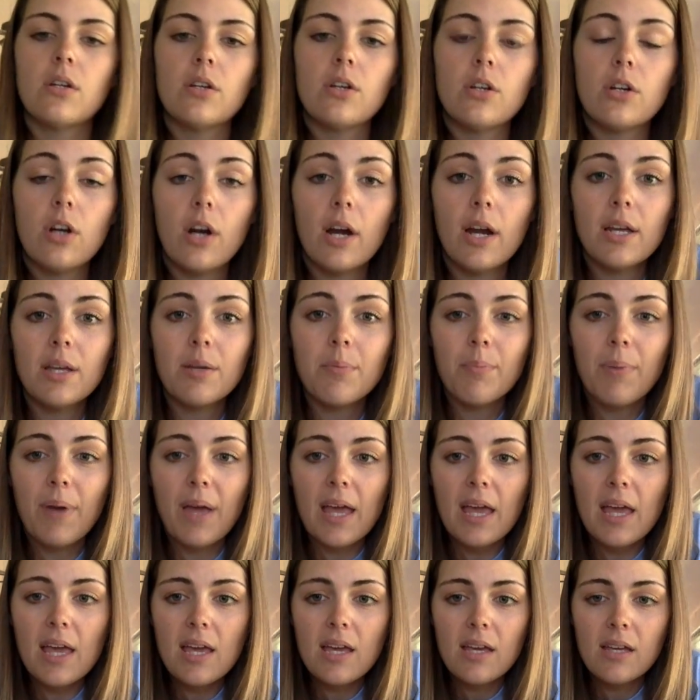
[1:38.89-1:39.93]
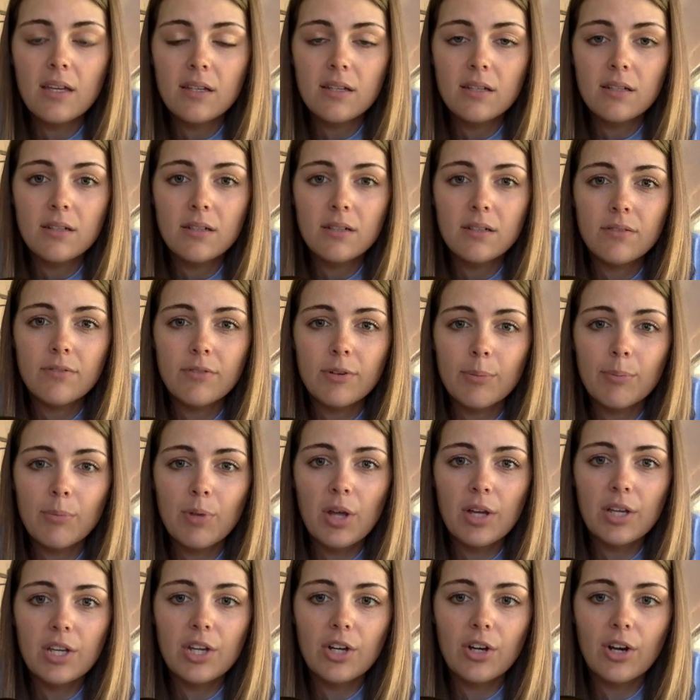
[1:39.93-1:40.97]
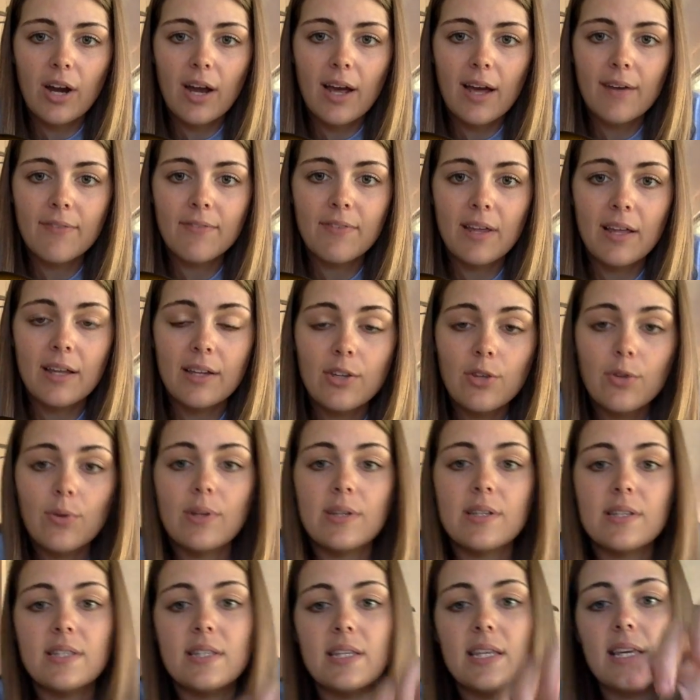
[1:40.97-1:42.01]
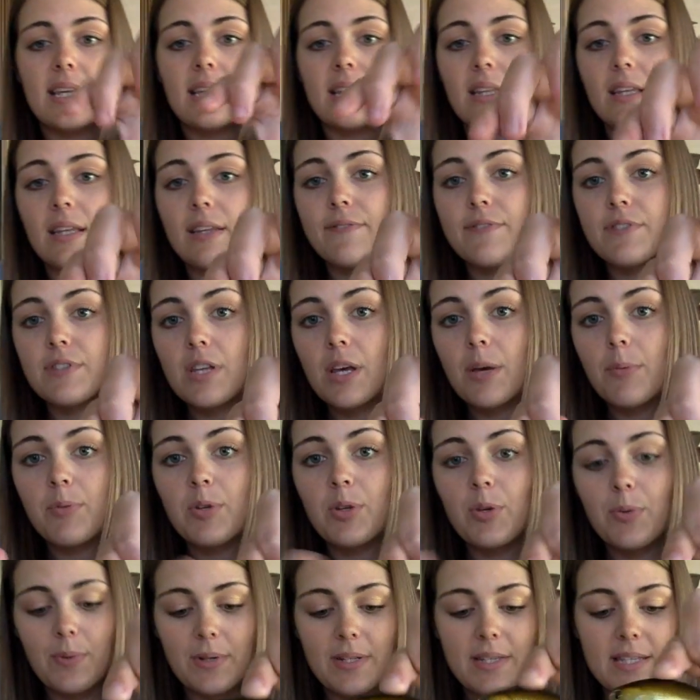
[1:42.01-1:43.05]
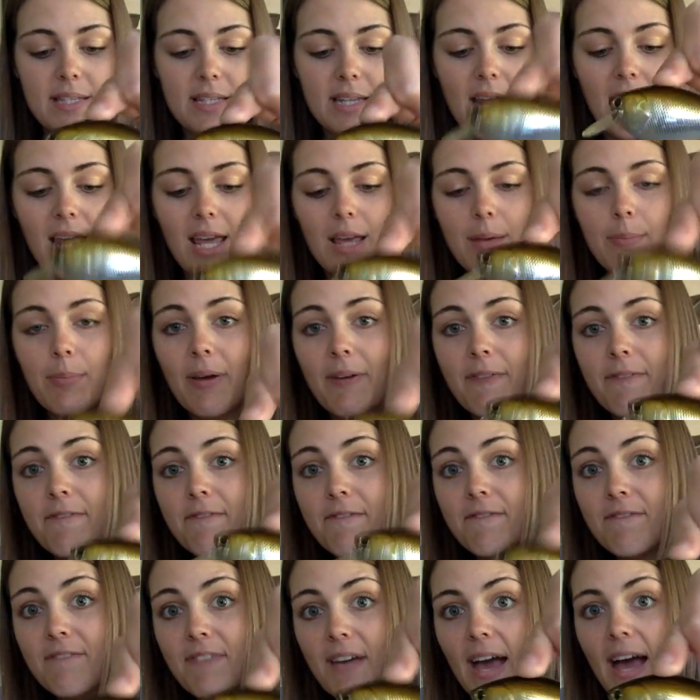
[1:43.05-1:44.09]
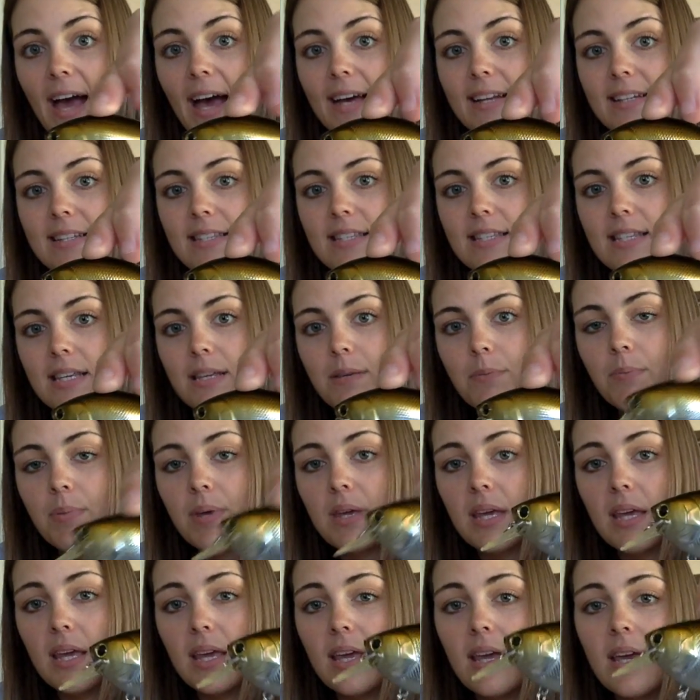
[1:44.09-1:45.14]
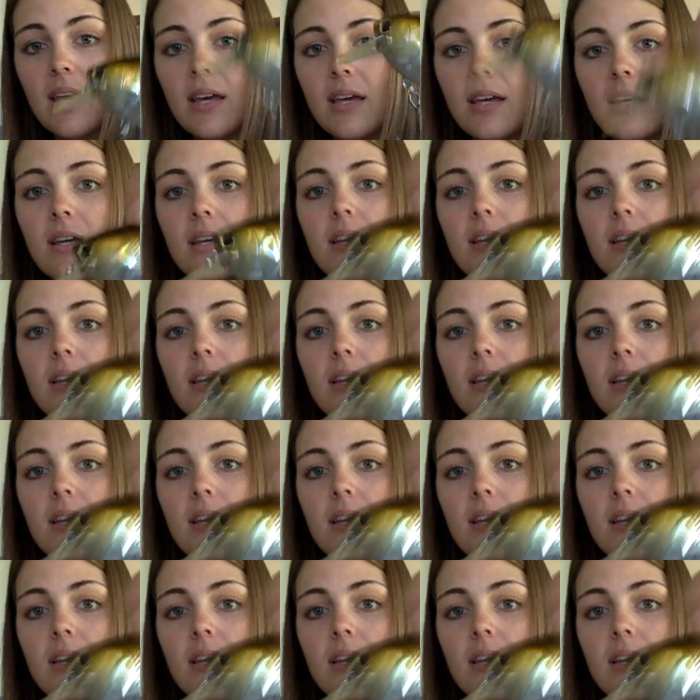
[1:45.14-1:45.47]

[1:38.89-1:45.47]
crankbait from Lucky Craft, and you can see it lives up to its name, Fat CB.